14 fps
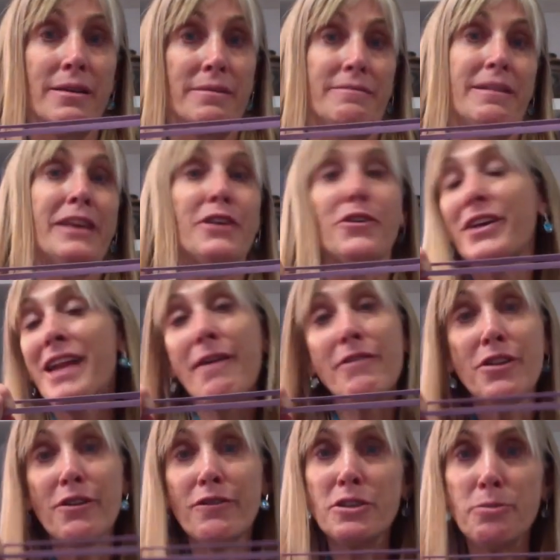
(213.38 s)
like you're going to have a
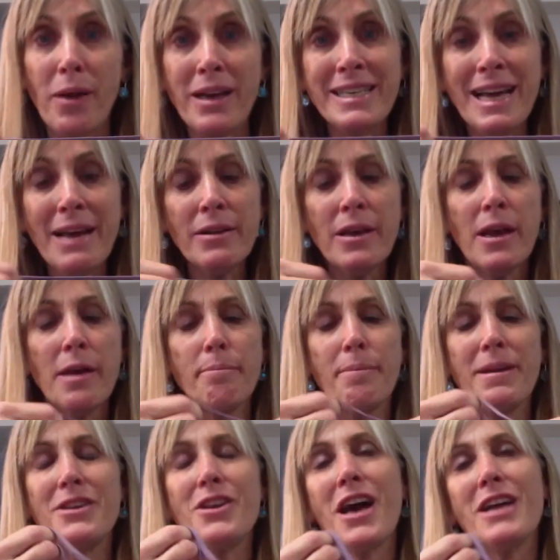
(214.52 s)
nervous breakdown,
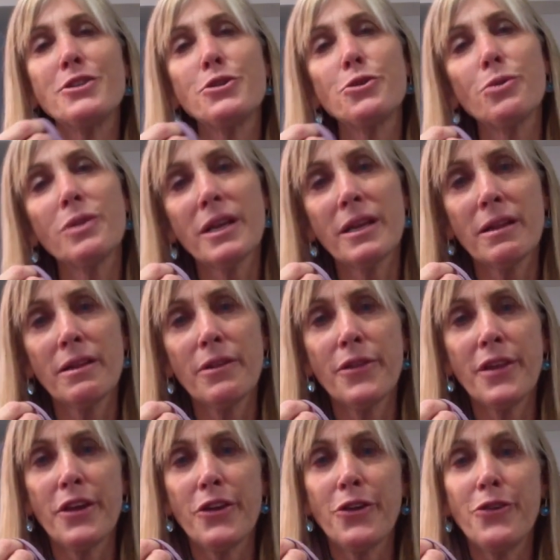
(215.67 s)
but not too little
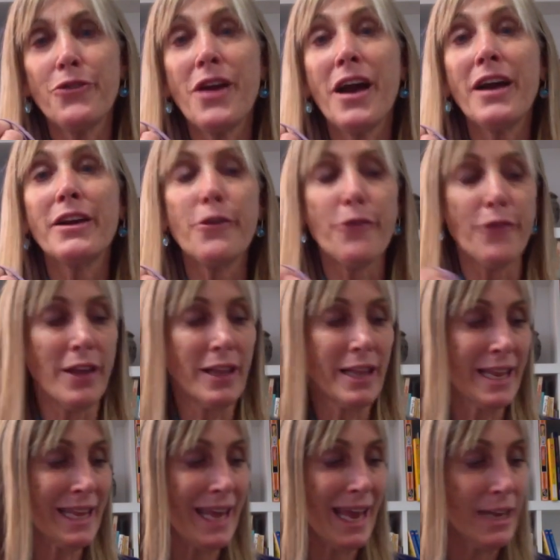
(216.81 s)
that you're not going to feel
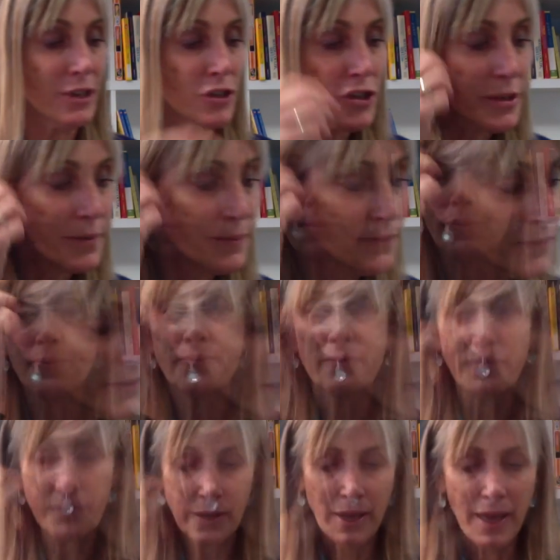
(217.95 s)
engaged.
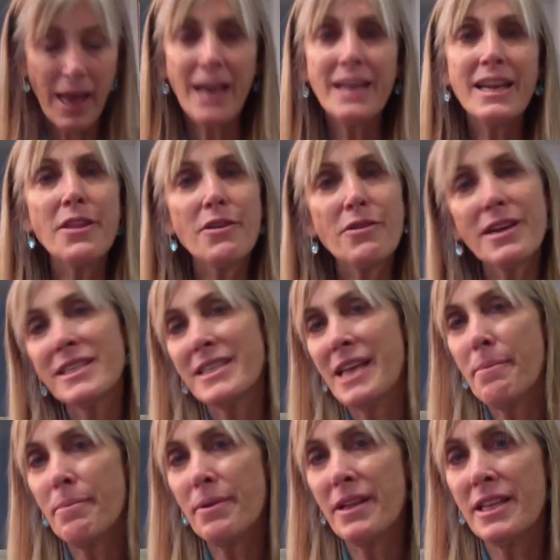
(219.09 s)
Another
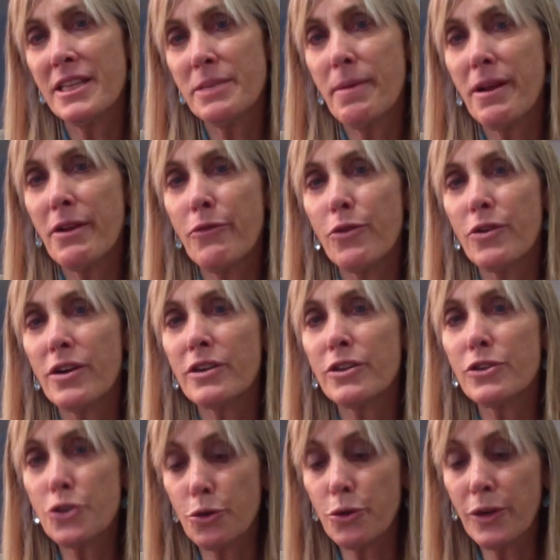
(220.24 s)
example in this metaphorical
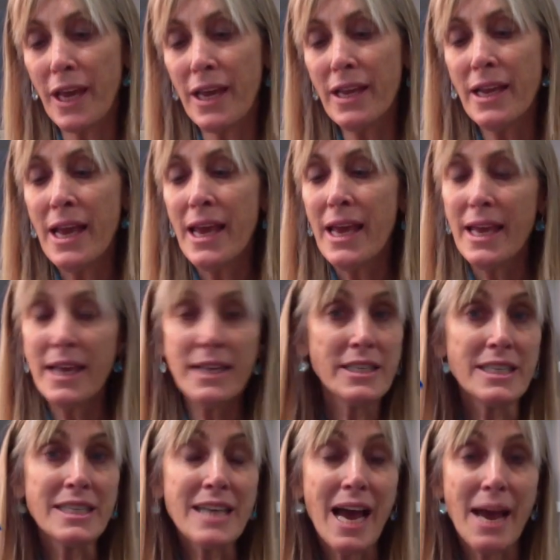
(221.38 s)
toolkit is the
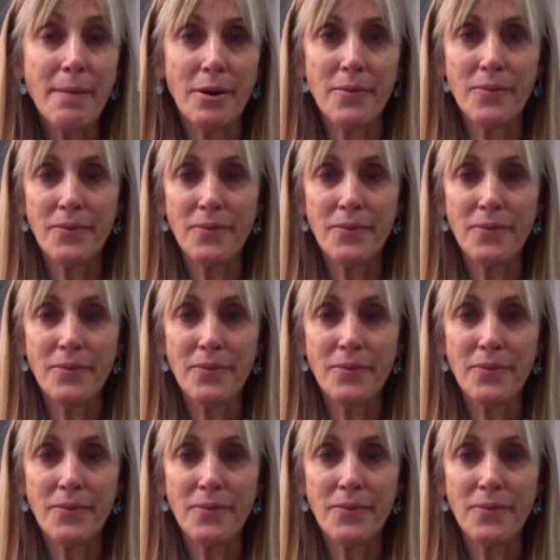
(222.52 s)
timer.